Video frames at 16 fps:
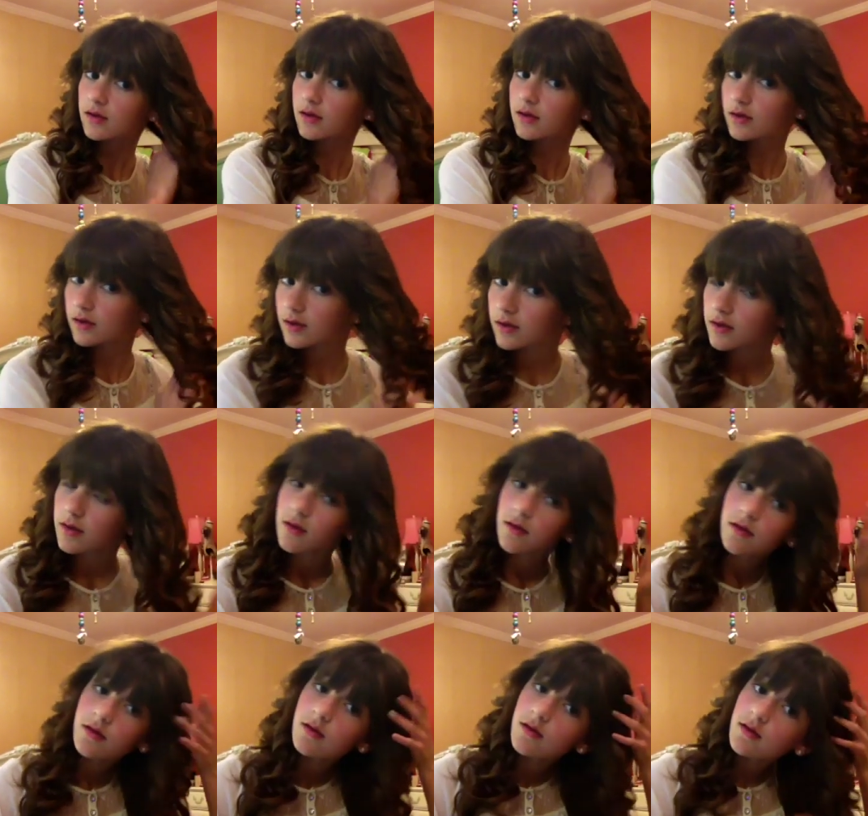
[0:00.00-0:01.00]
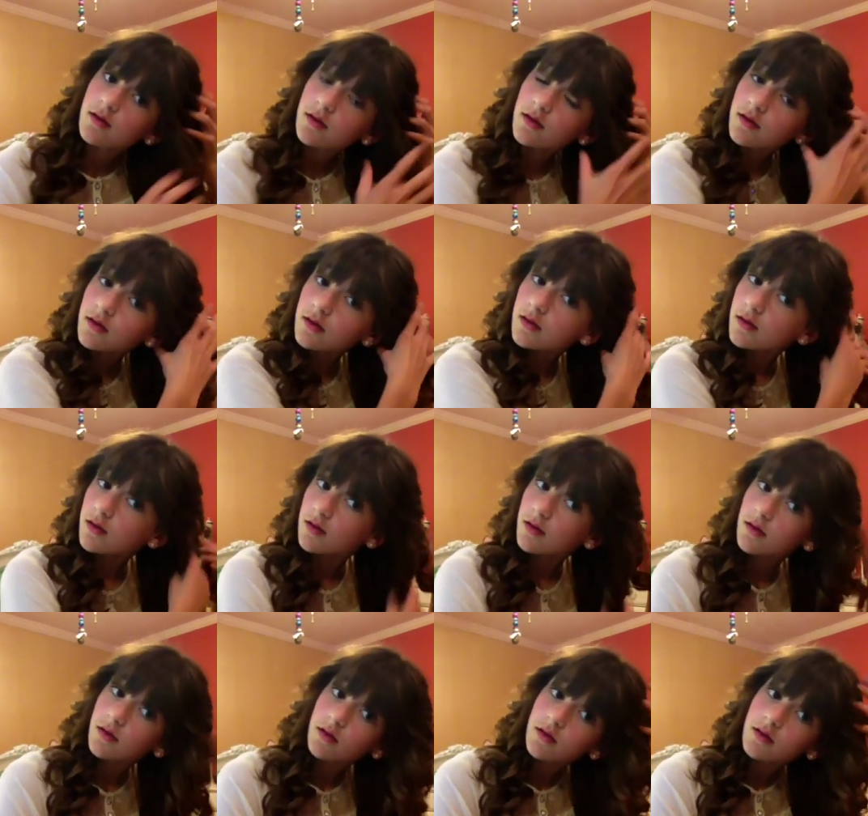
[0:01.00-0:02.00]

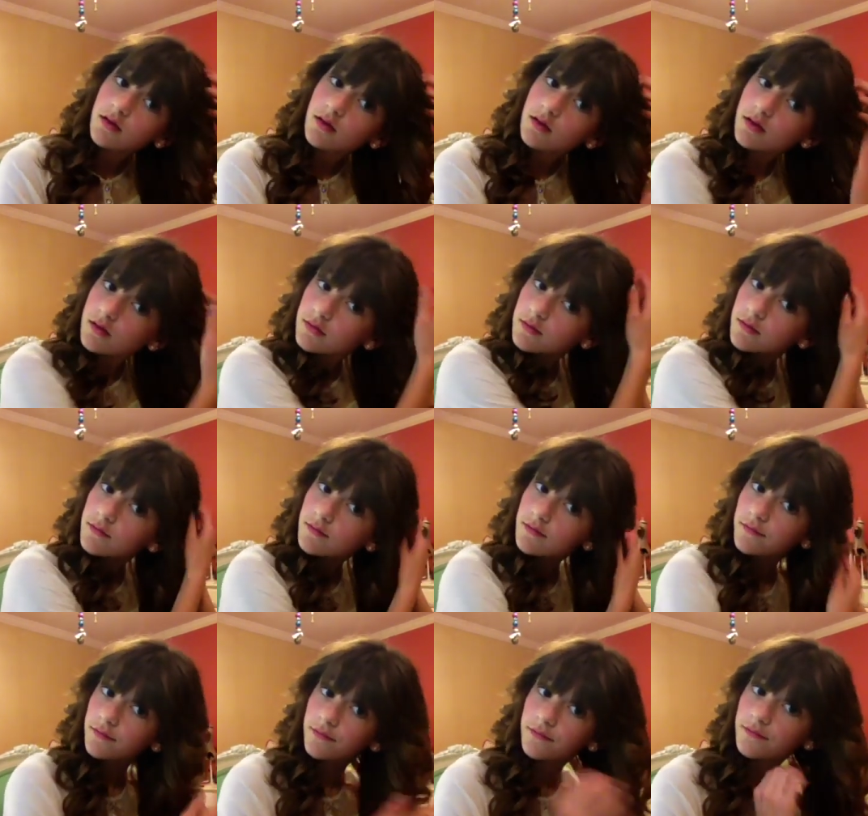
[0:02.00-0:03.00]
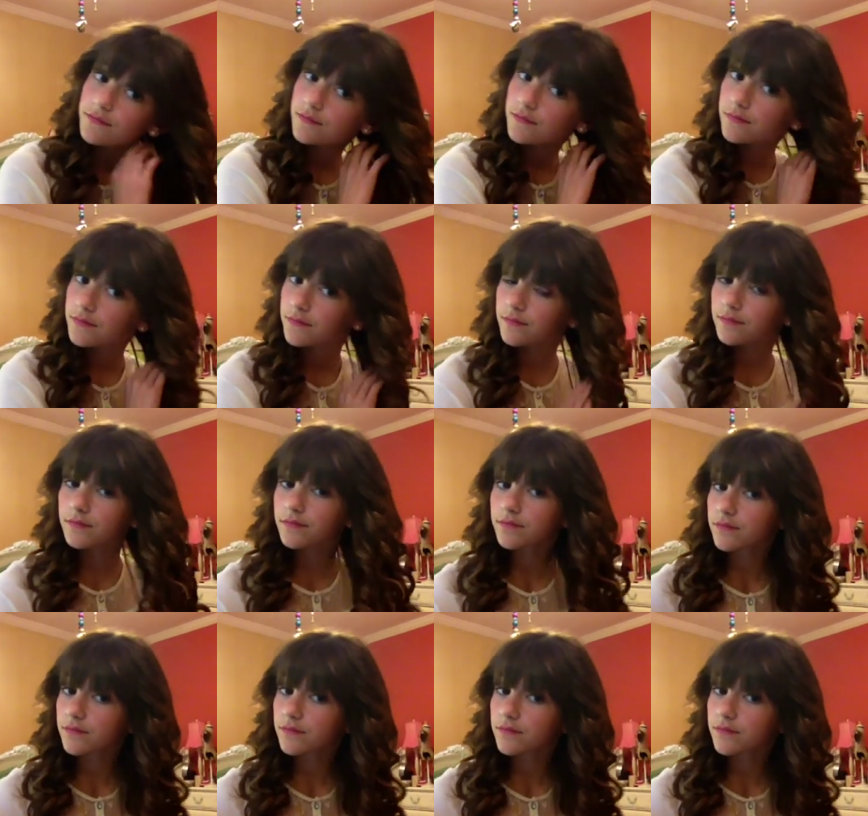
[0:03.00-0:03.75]
(silence)